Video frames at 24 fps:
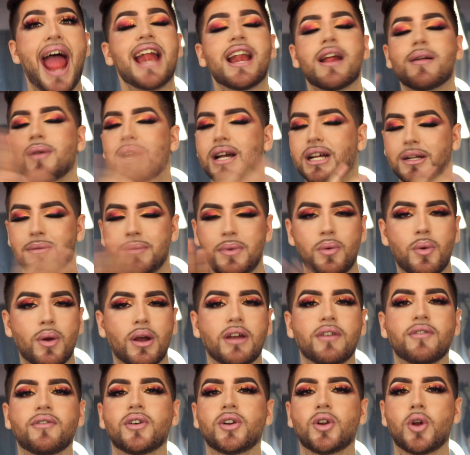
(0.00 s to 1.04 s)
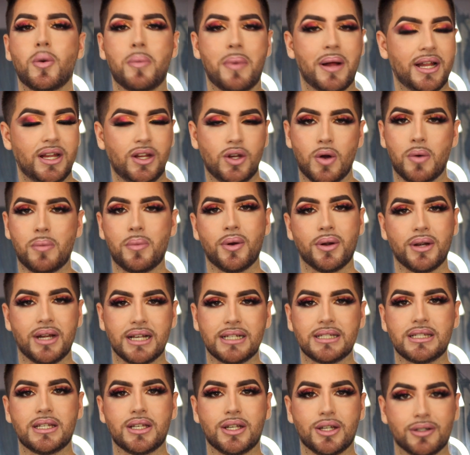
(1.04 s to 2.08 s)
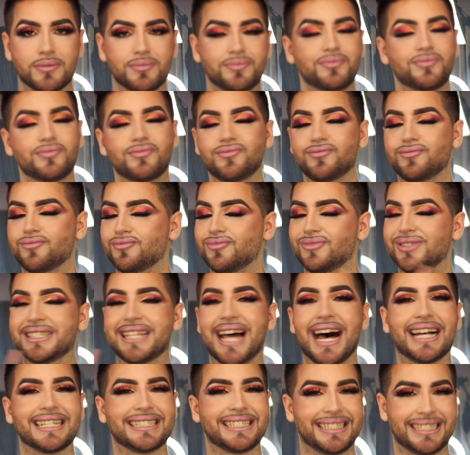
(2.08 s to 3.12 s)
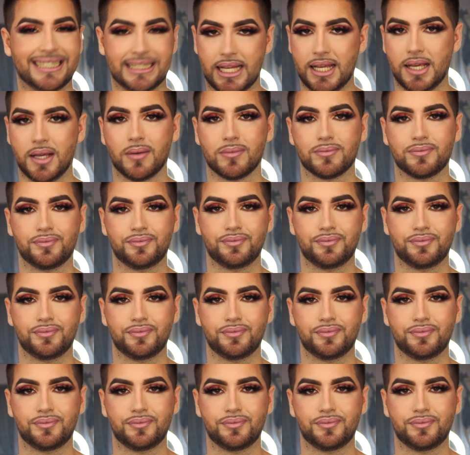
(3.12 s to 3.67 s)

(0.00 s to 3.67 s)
And I'm not going to be working for nobody no more next year. That's it.